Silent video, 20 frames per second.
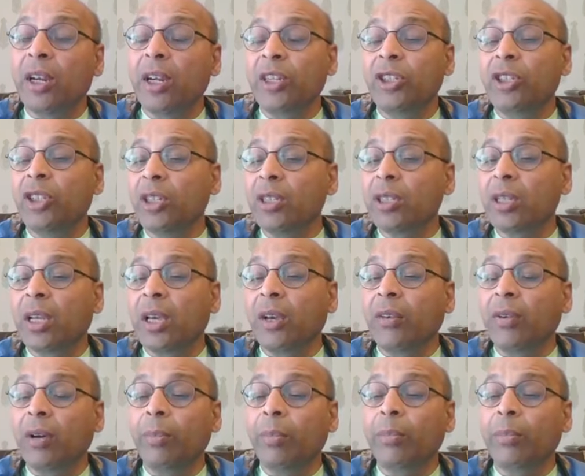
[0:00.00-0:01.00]
It just
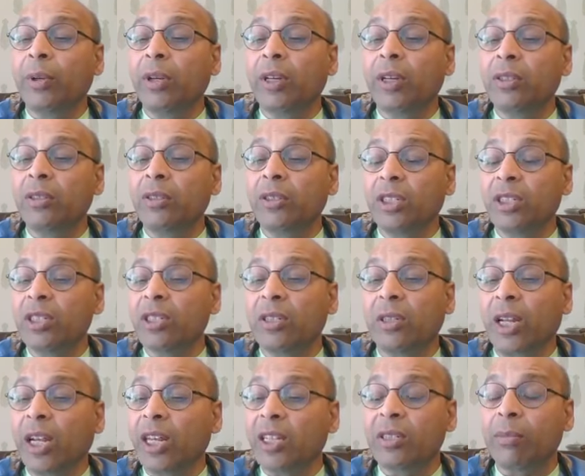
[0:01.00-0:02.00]
gave up
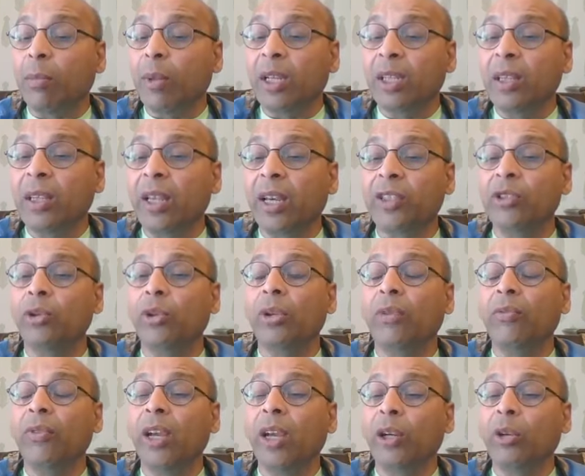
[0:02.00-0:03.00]
just last month,
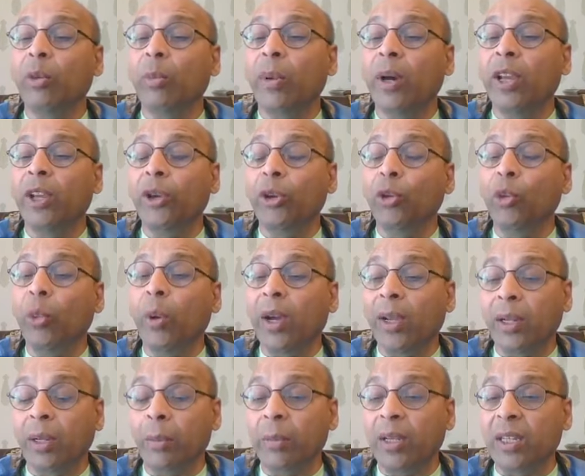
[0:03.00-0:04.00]
actually. We had to buy a new
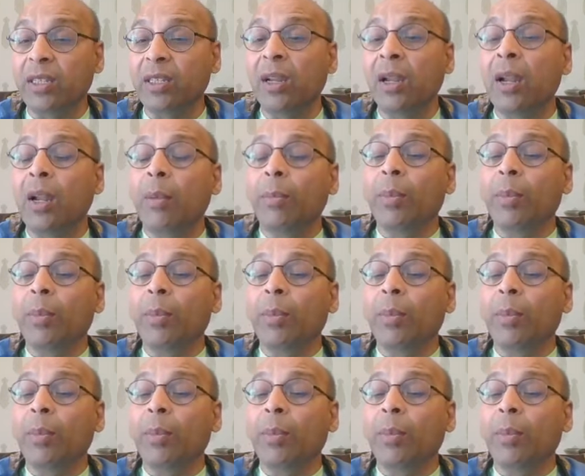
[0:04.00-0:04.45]
Vitamix.